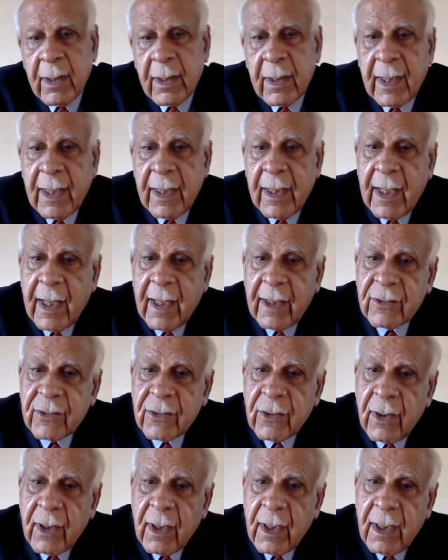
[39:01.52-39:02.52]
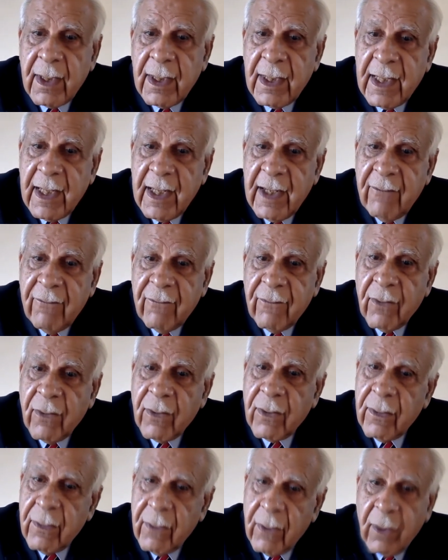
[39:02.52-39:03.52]
can Exxon leave
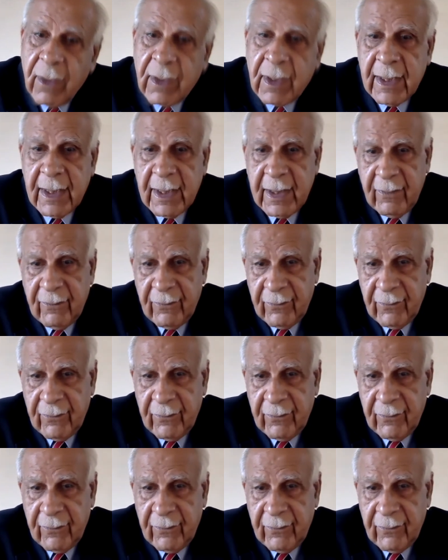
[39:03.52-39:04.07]
or not leave?